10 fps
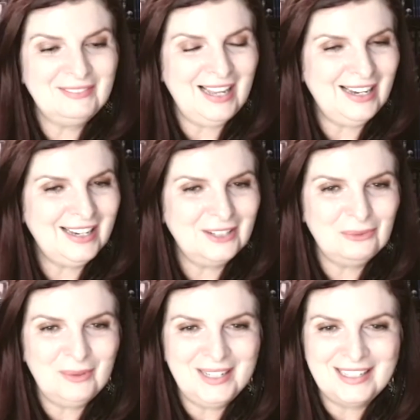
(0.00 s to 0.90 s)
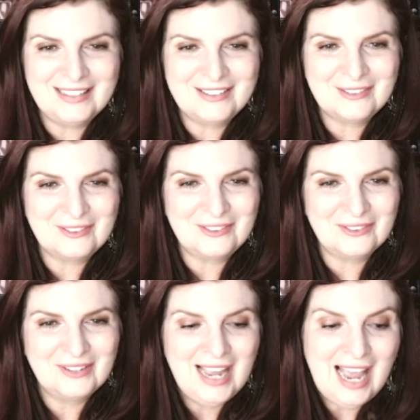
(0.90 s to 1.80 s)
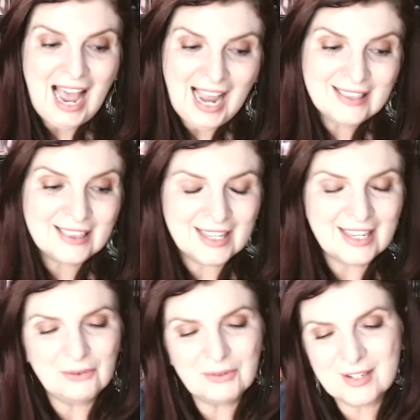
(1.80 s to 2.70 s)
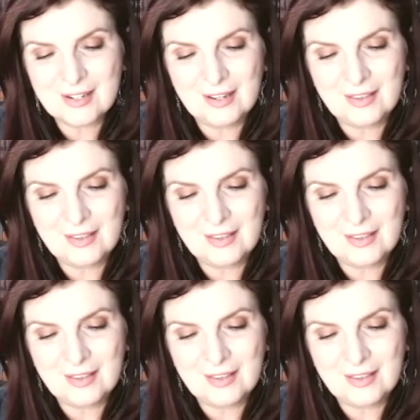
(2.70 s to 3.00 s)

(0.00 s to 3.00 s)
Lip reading: I can't wait to. I think I was